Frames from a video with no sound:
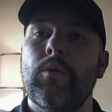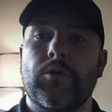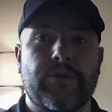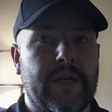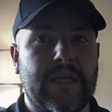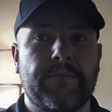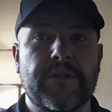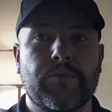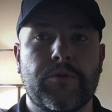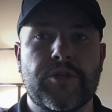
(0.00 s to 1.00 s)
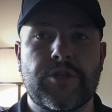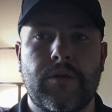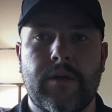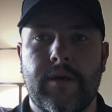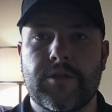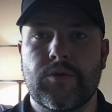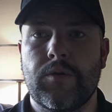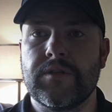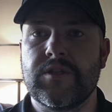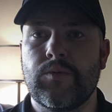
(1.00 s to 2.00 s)
We're trying to keep this one
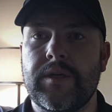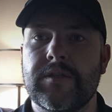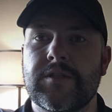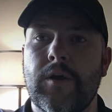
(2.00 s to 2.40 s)
short and sweet.